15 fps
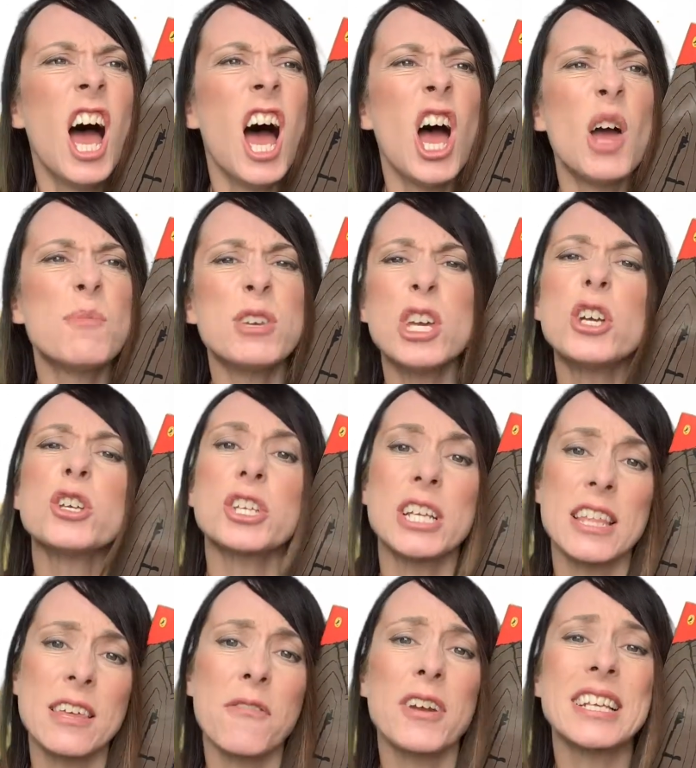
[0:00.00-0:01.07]
Um,
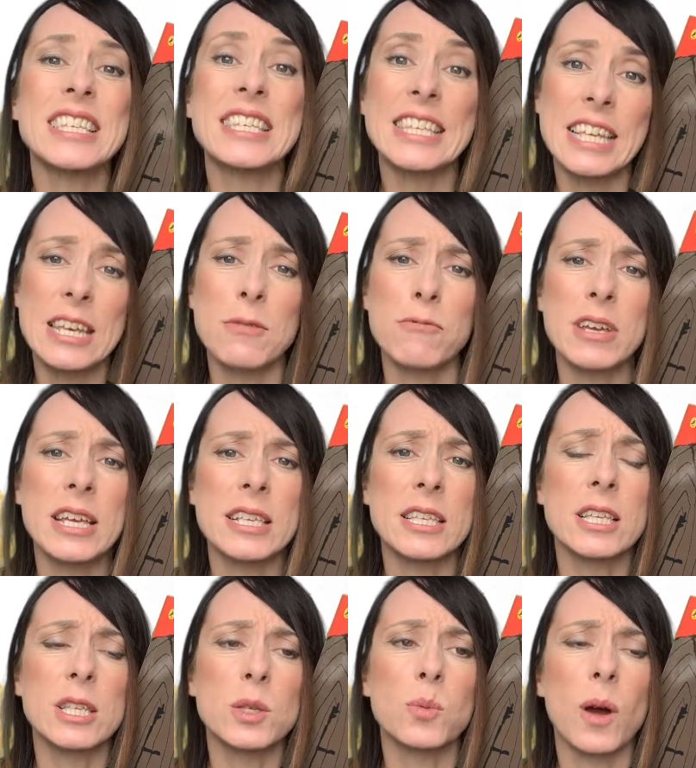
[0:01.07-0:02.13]
usually they're very silly
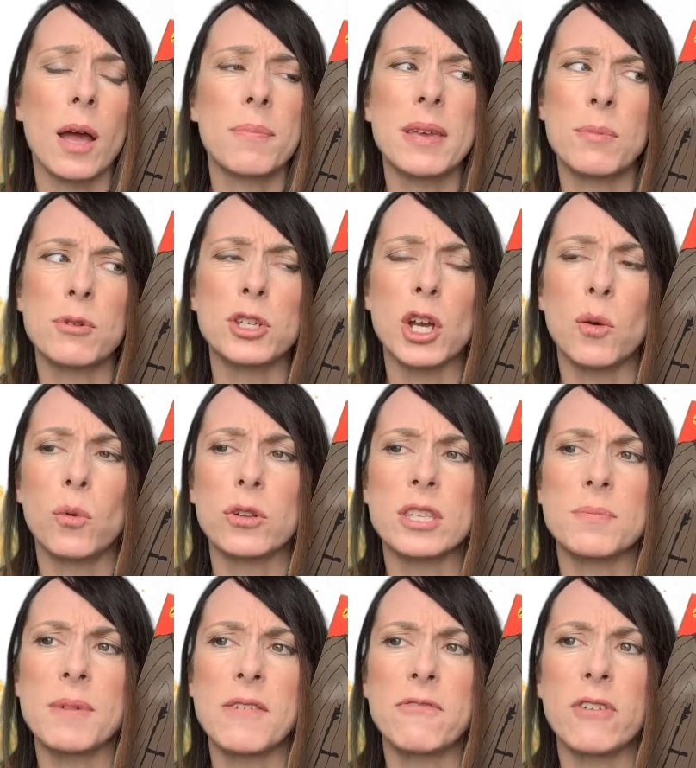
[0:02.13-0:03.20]
reasons why people don't want
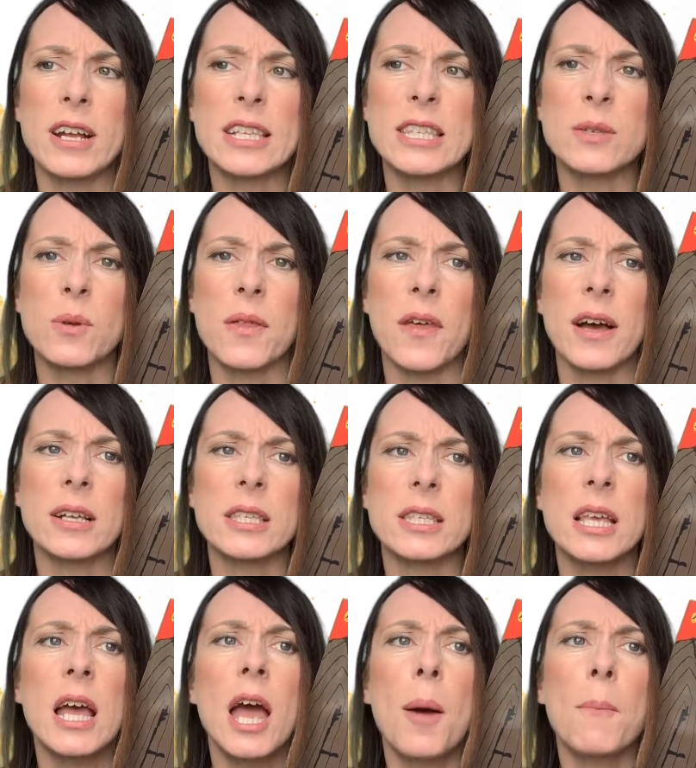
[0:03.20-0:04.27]
to be friends with us.